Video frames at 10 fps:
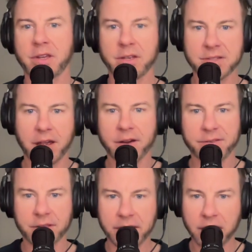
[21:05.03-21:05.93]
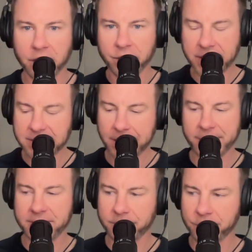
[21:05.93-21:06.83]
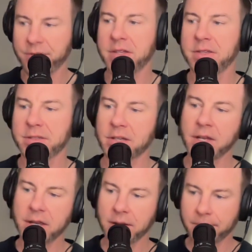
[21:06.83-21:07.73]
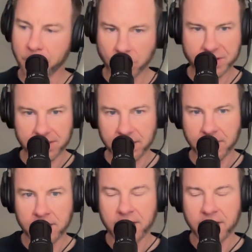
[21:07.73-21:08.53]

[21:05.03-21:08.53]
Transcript: entire thing. A great time at the movies, mostly.